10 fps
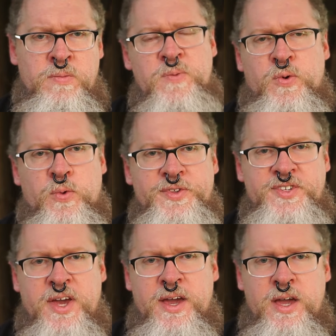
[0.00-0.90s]
People will
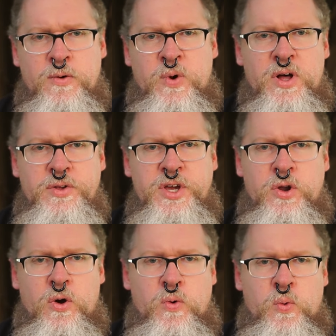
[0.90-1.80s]
say, well, you
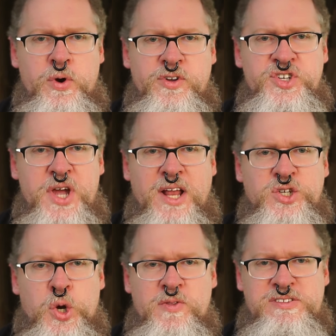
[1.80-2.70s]
know, words
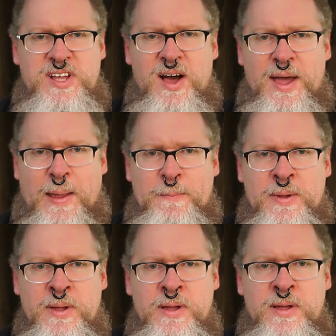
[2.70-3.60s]
change all the time.
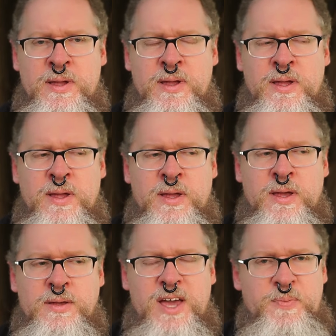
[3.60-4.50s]

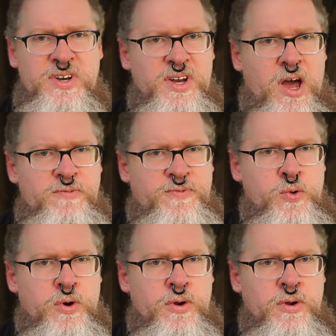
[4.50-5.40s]
Yeah, but not
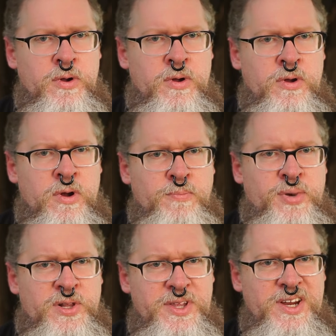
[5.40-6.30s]
for
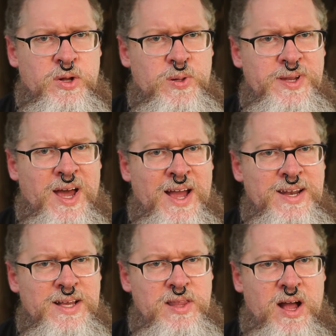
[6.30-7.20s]
political and
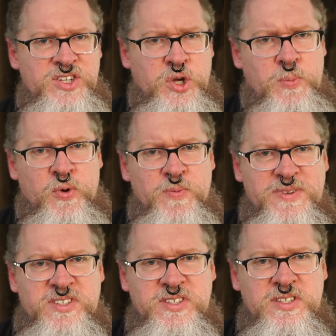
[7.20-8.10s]
ideological
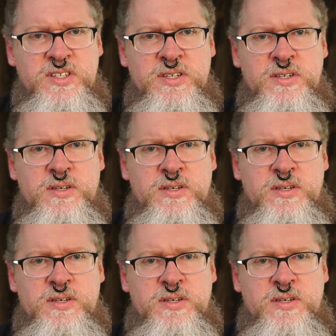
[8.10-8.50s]
purposes.